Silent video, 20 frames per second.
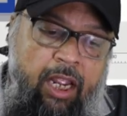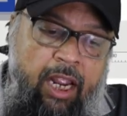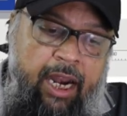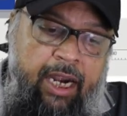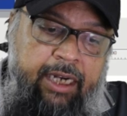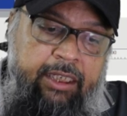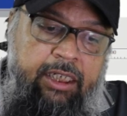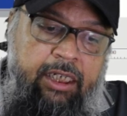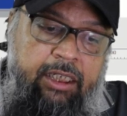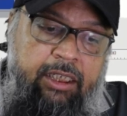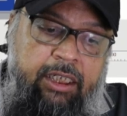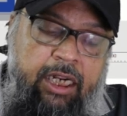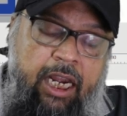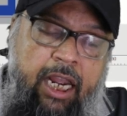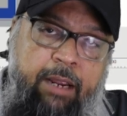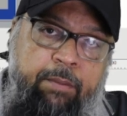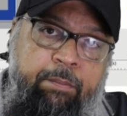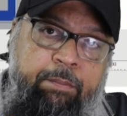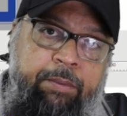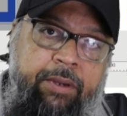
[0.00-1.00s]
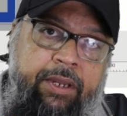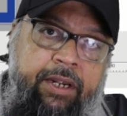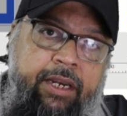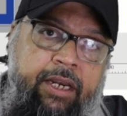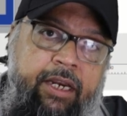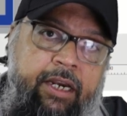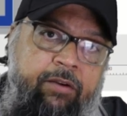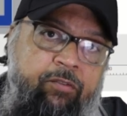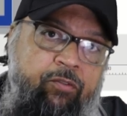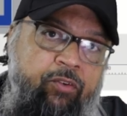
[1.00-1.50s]
and the time
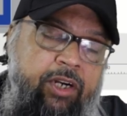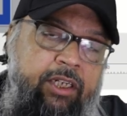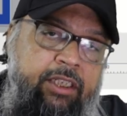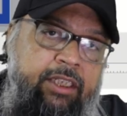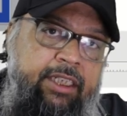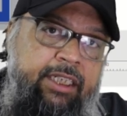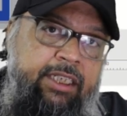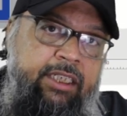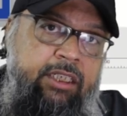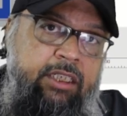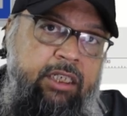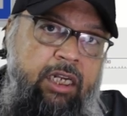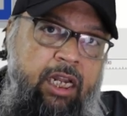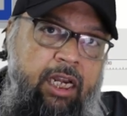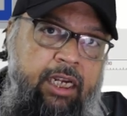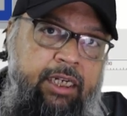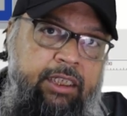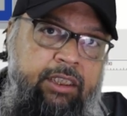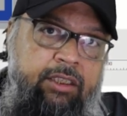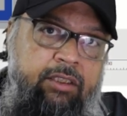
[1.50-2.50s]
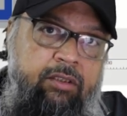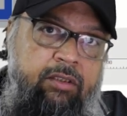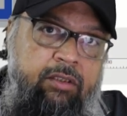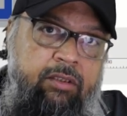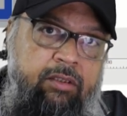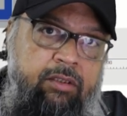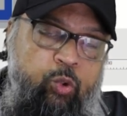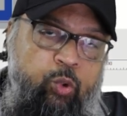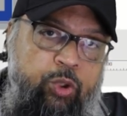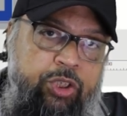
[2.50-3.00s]
period for this slide
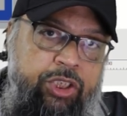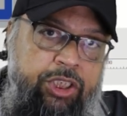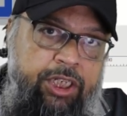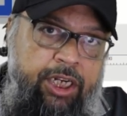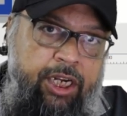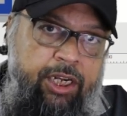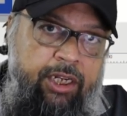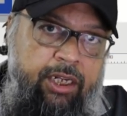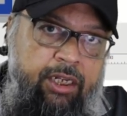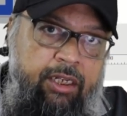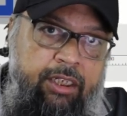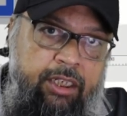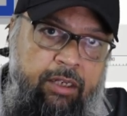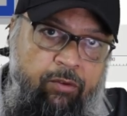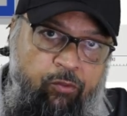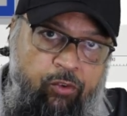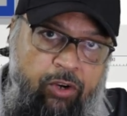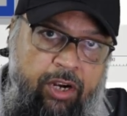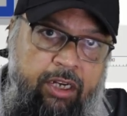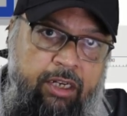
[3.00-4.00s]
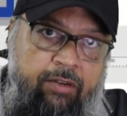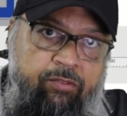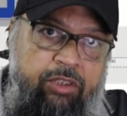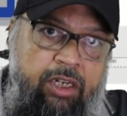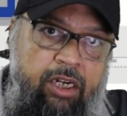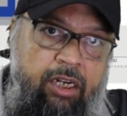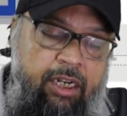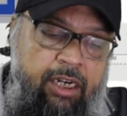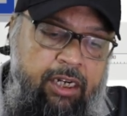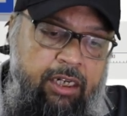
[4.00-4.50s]
to stay in front of
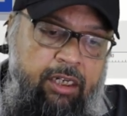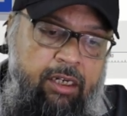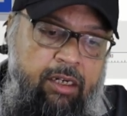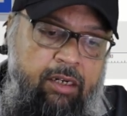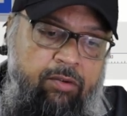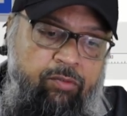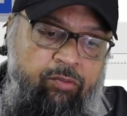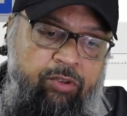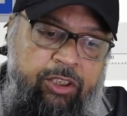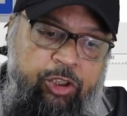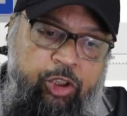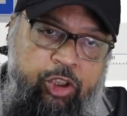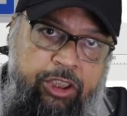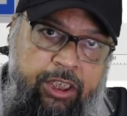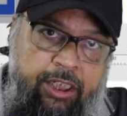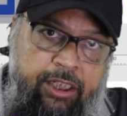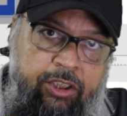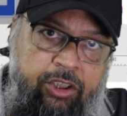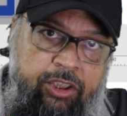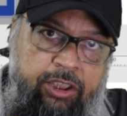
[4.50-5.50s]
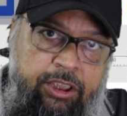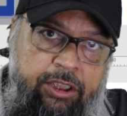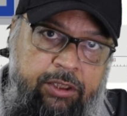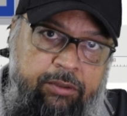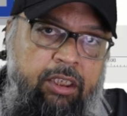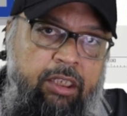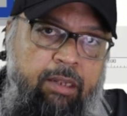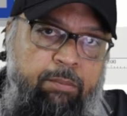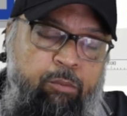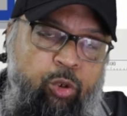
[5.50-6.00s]
the learner will change.
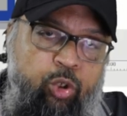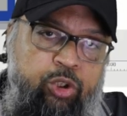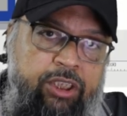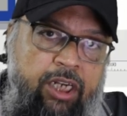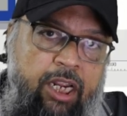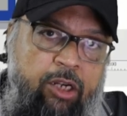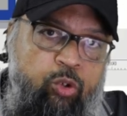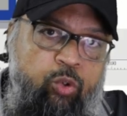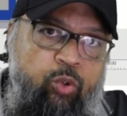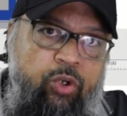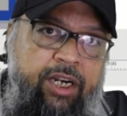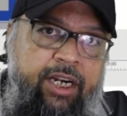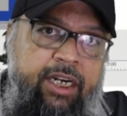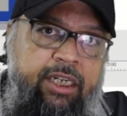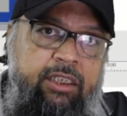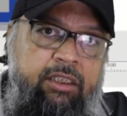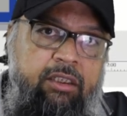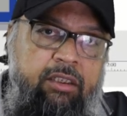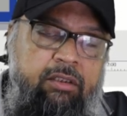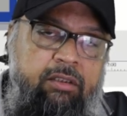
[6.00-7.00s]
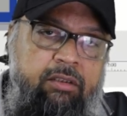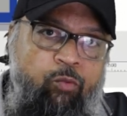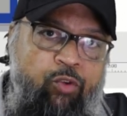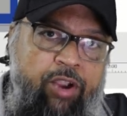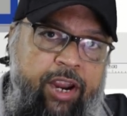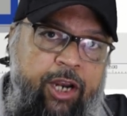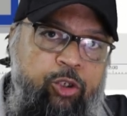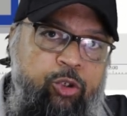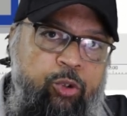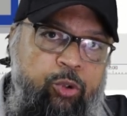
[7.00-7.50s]
The most accurate
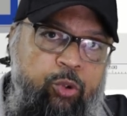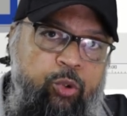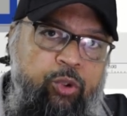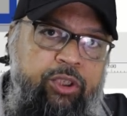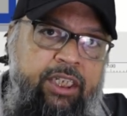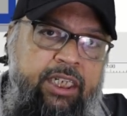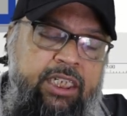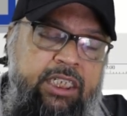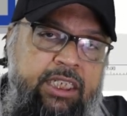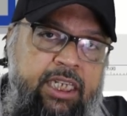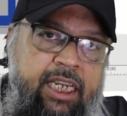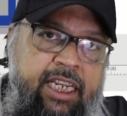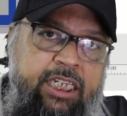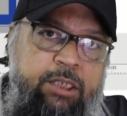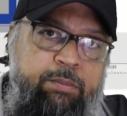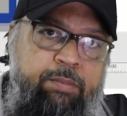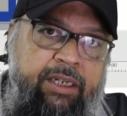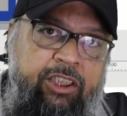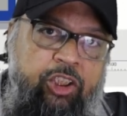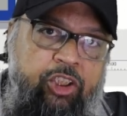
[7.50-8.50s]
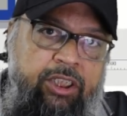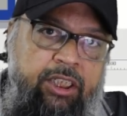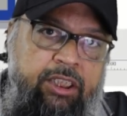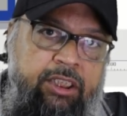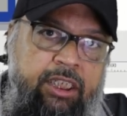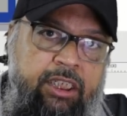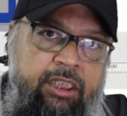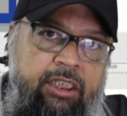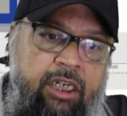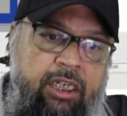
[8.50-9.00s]
way to do this is by
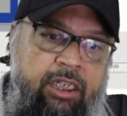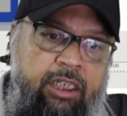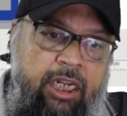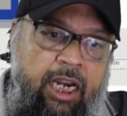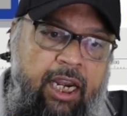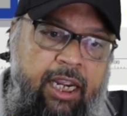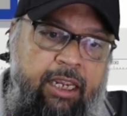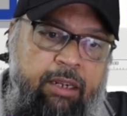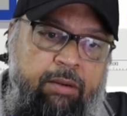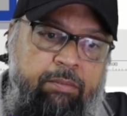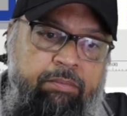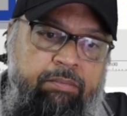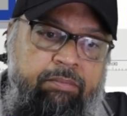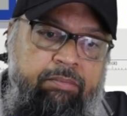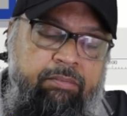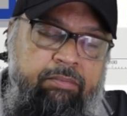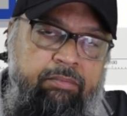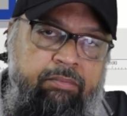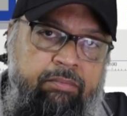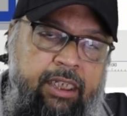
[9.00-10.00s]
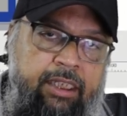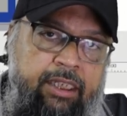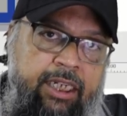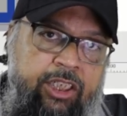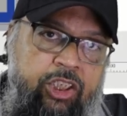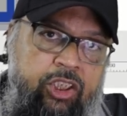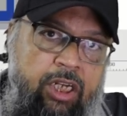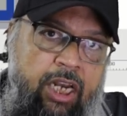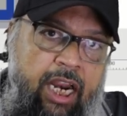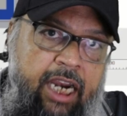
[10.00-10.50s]
changing the time in
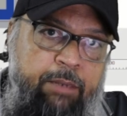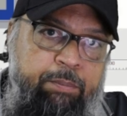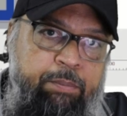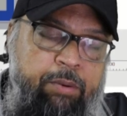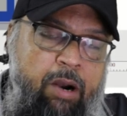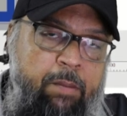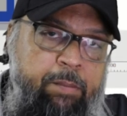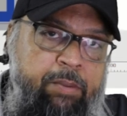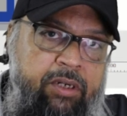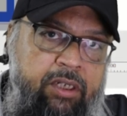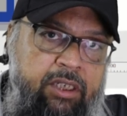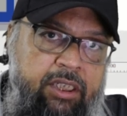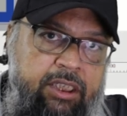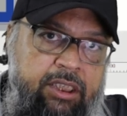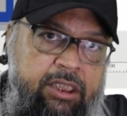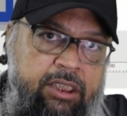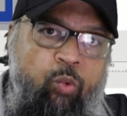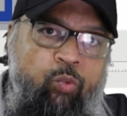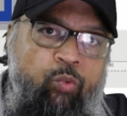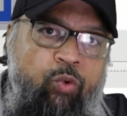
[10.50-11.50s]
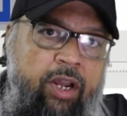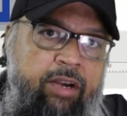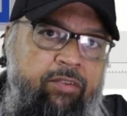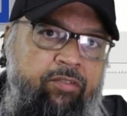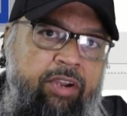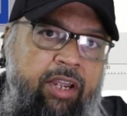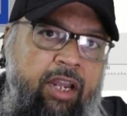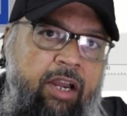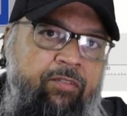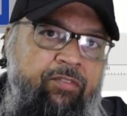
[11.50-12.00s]
the slide properties. So
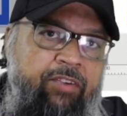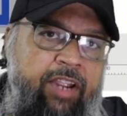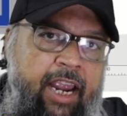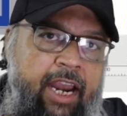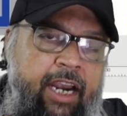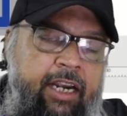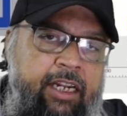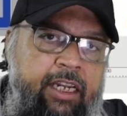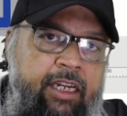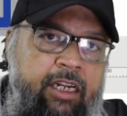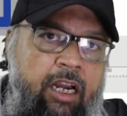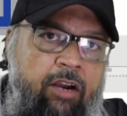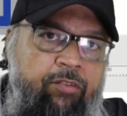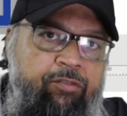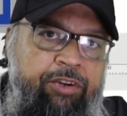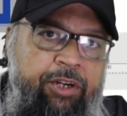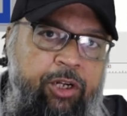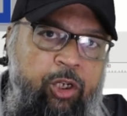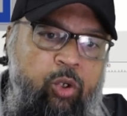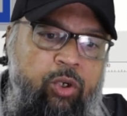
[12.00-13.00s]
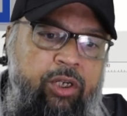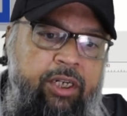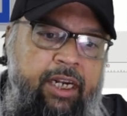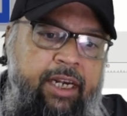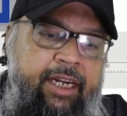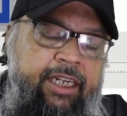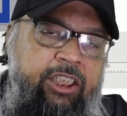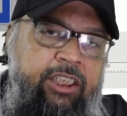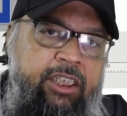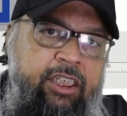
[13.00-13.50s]
one way of adding a video
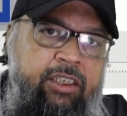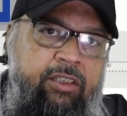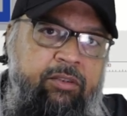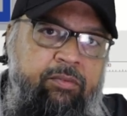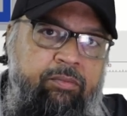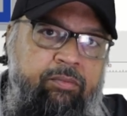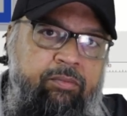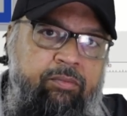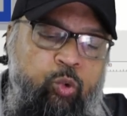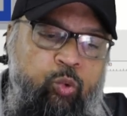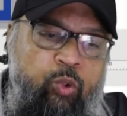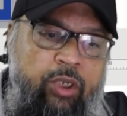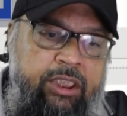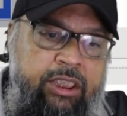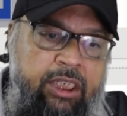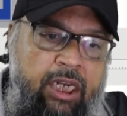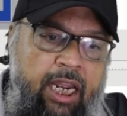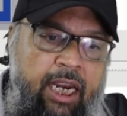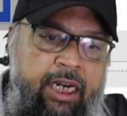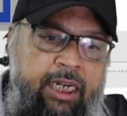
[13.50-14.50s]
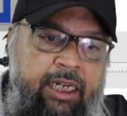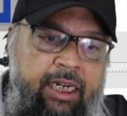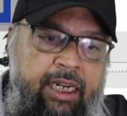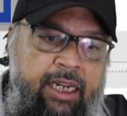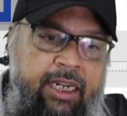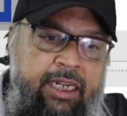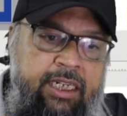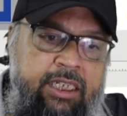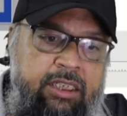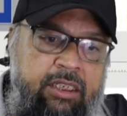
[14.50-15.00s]
narration to a slide
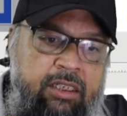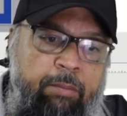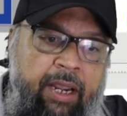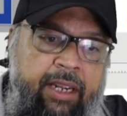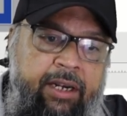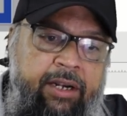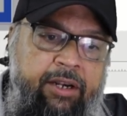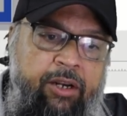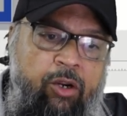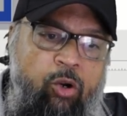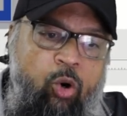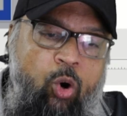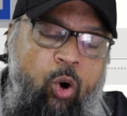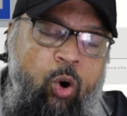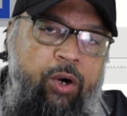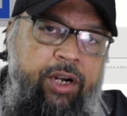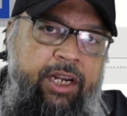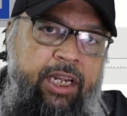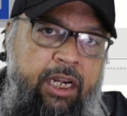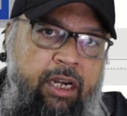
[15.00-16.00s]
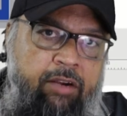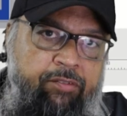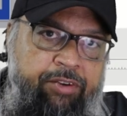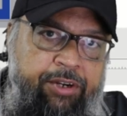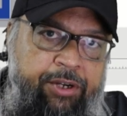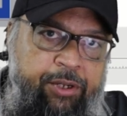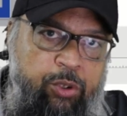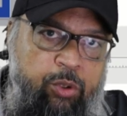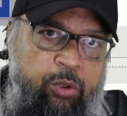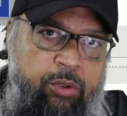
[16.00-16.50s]
is by recording a
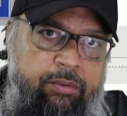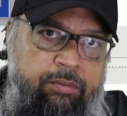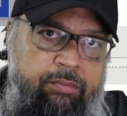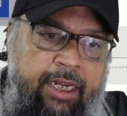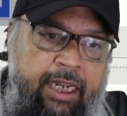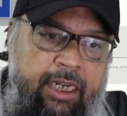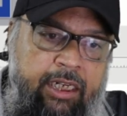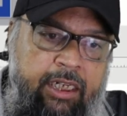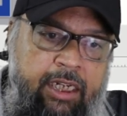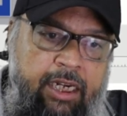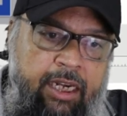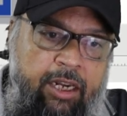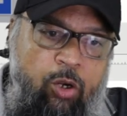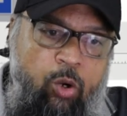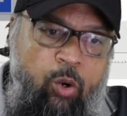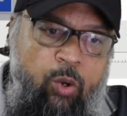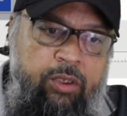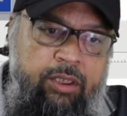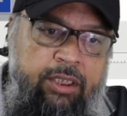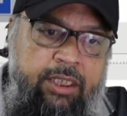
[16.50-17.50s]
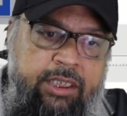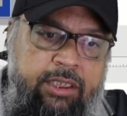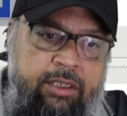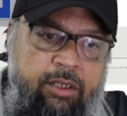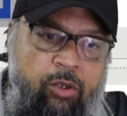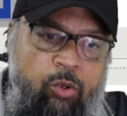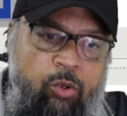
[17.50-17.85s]
video. I can click on this